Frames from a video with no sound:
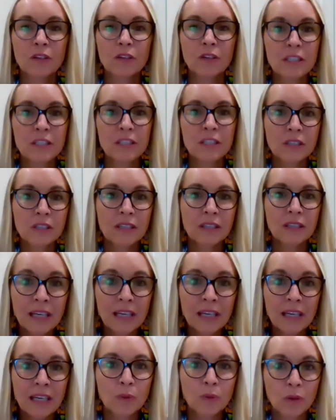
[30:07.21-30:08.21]
You need to
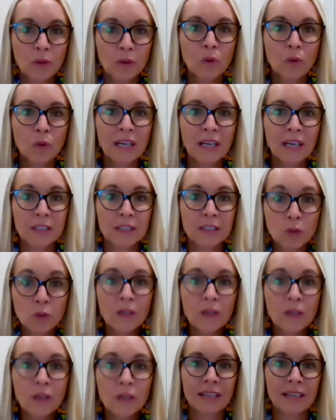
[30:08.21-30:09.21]
connect with your clients,
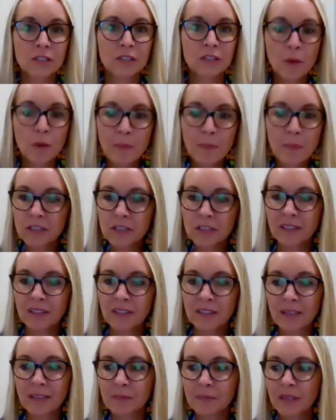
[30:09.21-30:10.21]
go back to
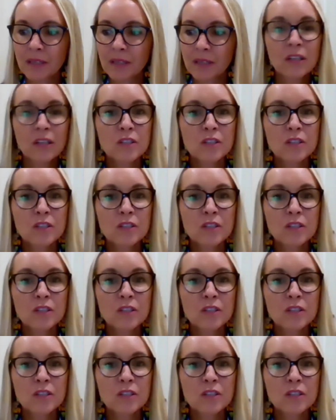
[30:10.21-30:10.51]
them.